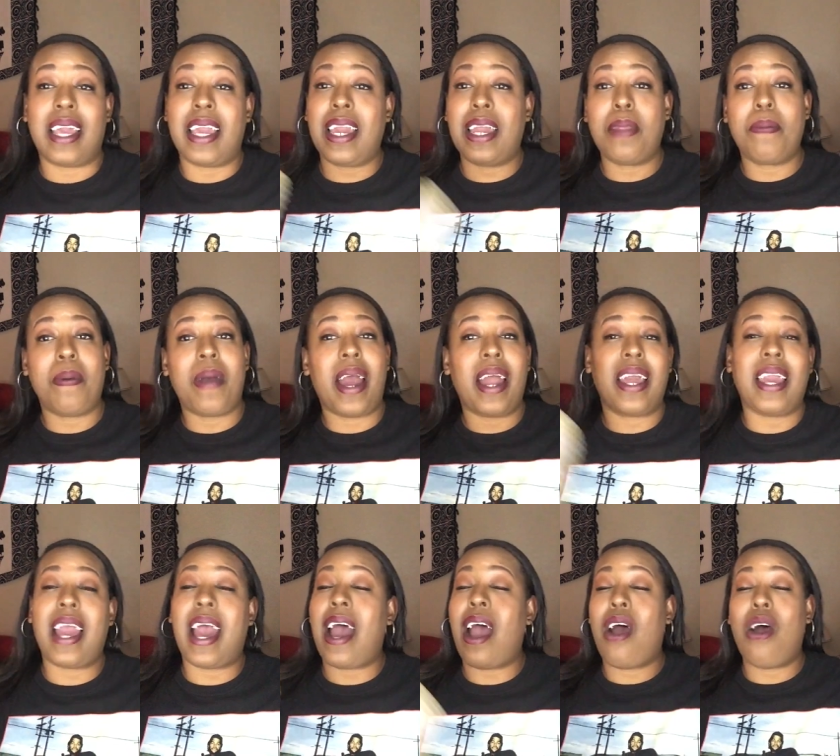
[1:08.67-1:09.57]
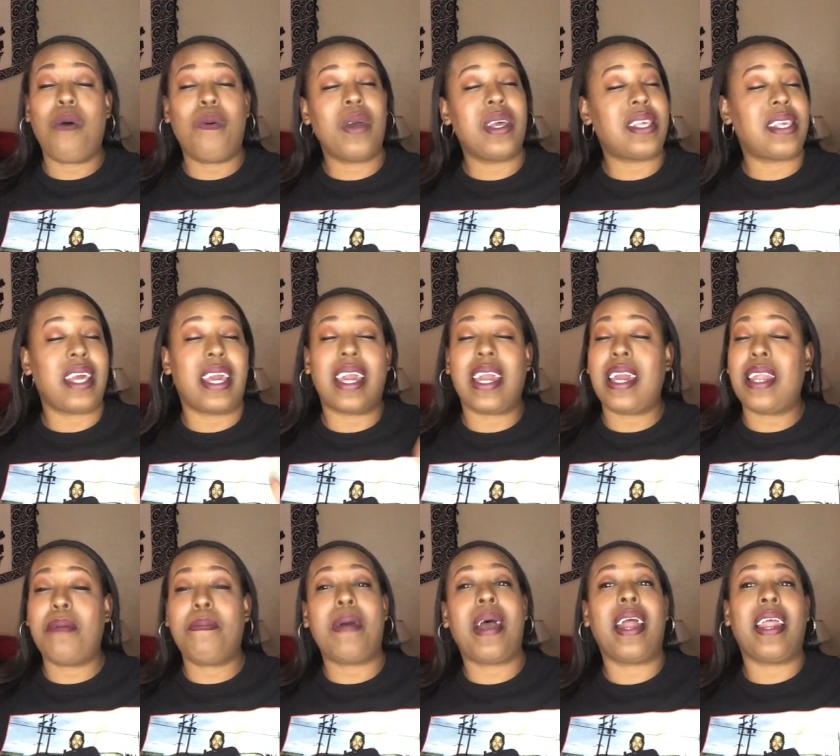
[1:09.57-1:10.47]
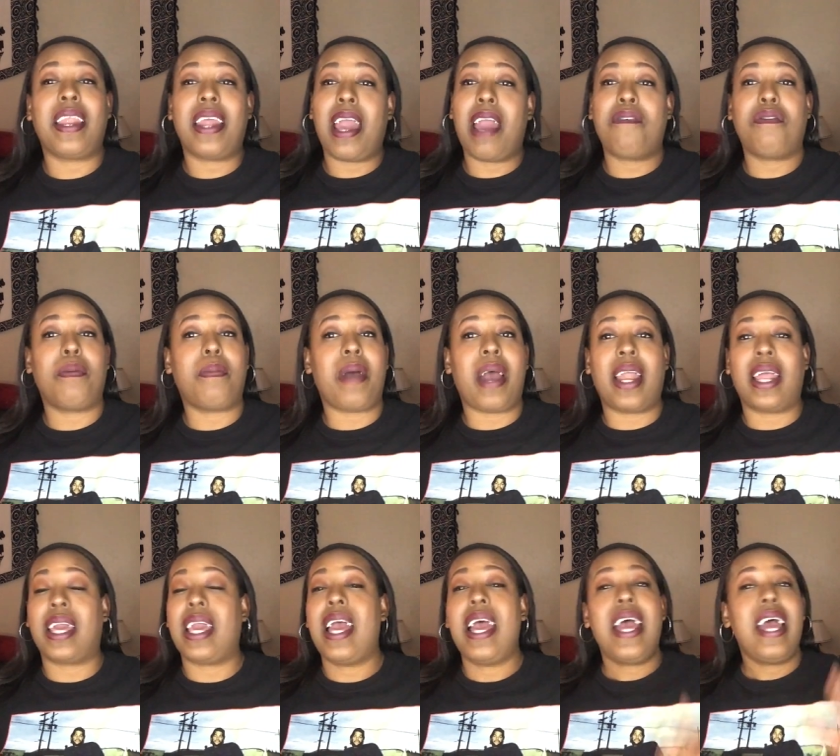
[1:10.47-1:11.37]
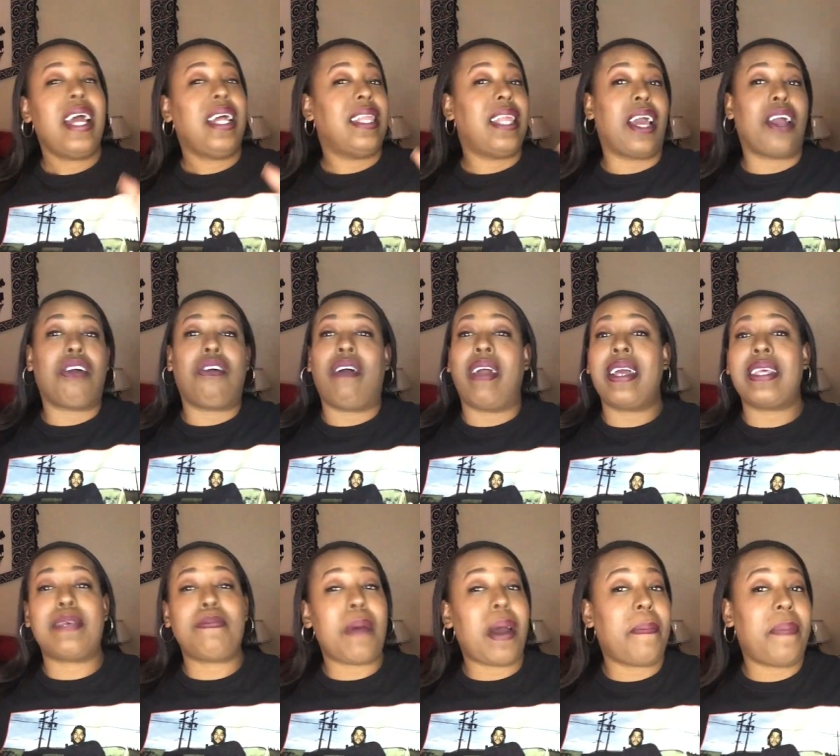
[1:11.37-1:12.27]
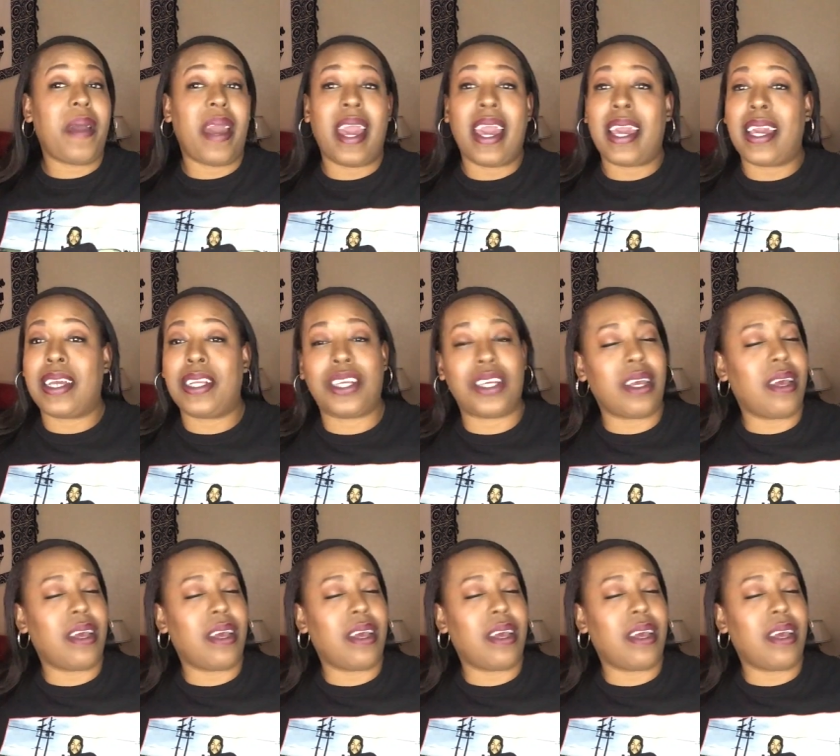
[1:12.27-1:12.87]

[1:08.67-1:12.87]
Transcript: Anybody, I always say anybody and everybody that graced my page,